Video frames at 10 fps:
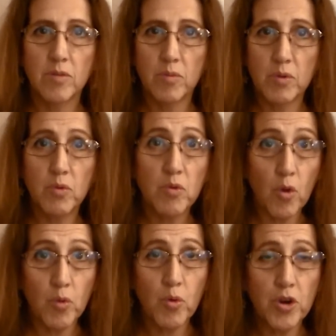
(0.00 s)
We
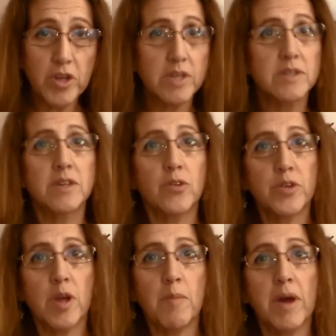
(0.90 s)
go to work,
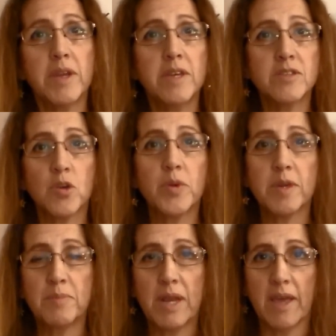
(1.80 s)
earn our money so we
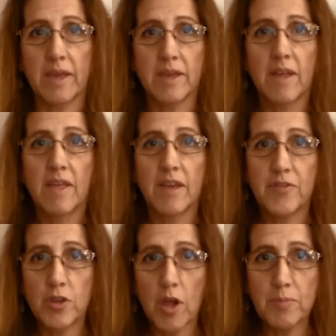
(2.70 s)
can play.
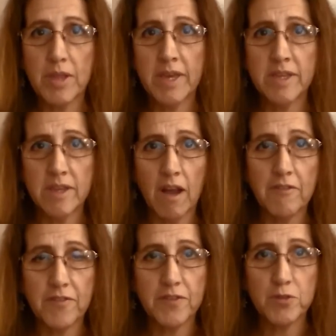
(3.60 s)
If you're not playing
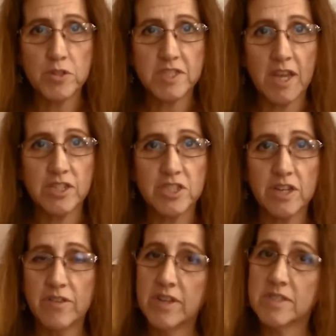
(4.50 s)
enough, if you're a
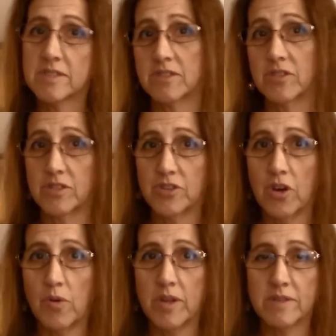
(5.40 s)
Sagittarius, you're going to
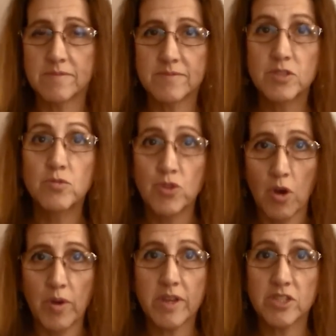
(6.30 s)
know it. You
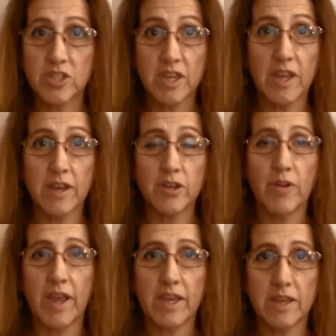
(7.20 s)
know it because you get kind of
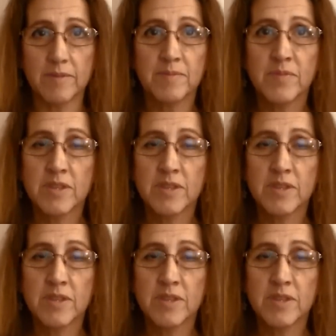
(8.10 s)
cranky.